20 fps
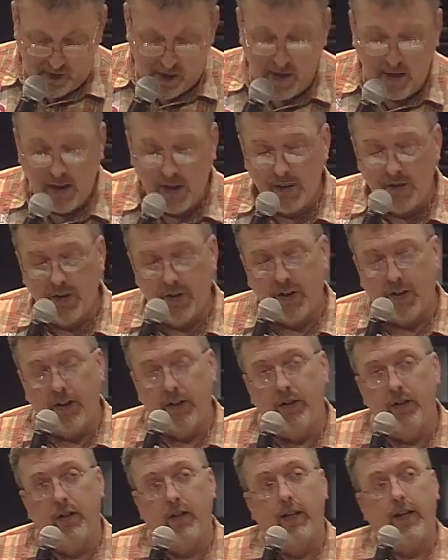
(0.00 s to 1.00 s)
And I took
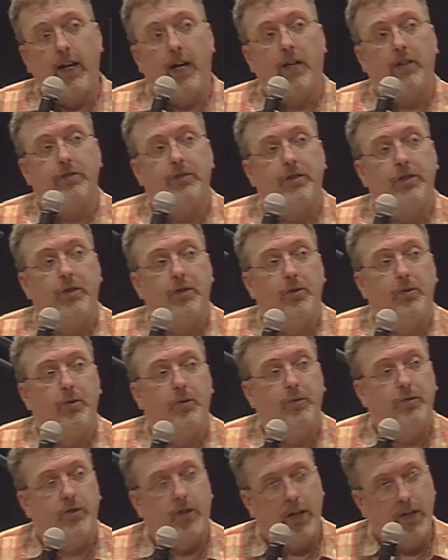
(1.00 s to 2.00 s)
the layout
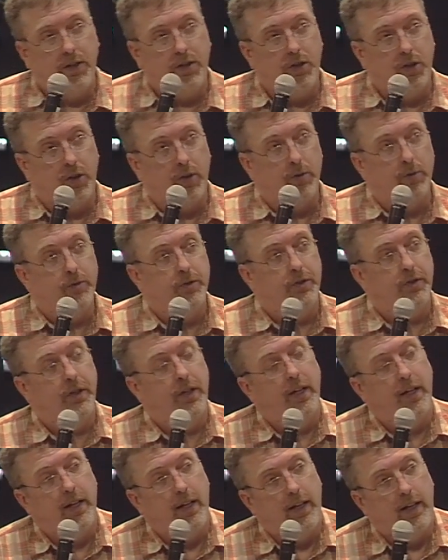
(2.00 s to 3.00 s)
to train shows
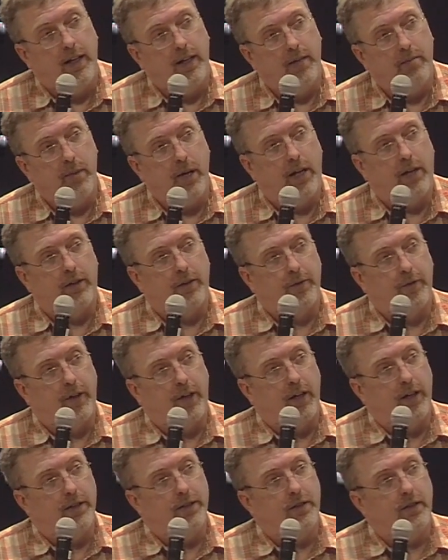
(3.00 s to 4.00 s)
and maker
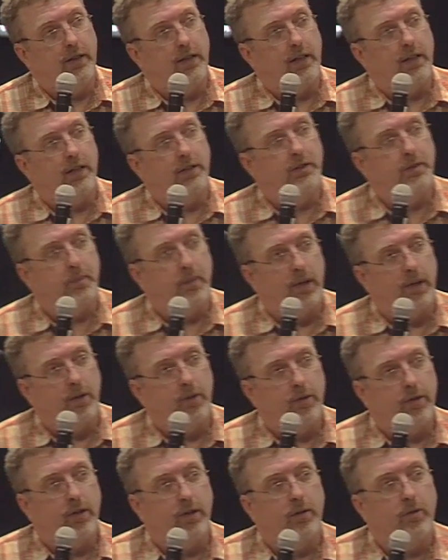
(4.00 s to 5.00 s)
fairs and let kids play
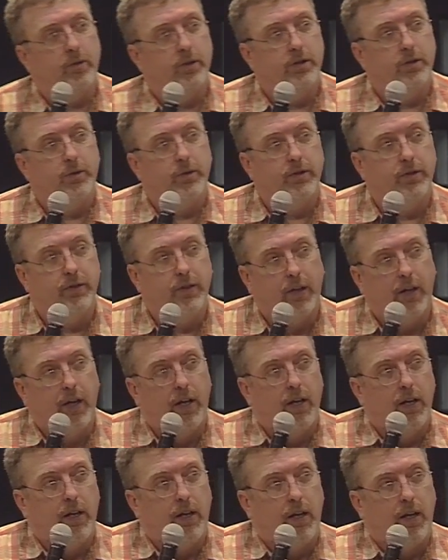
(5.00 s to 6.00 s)
with it, which was
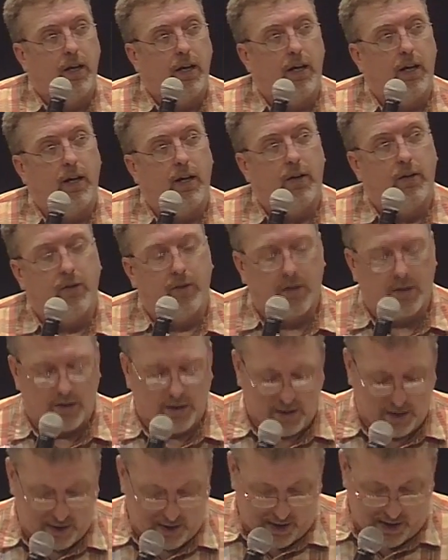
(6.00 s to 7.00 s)

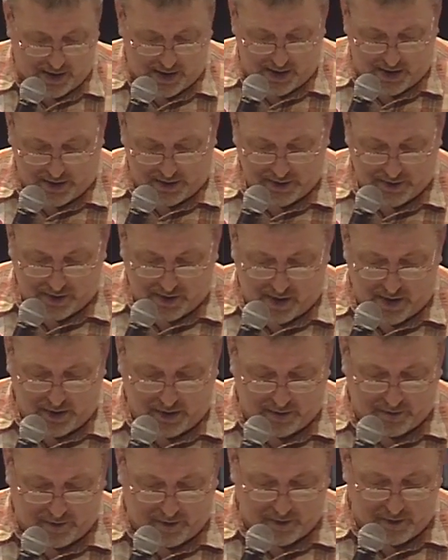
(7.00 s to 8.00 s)
really exciting for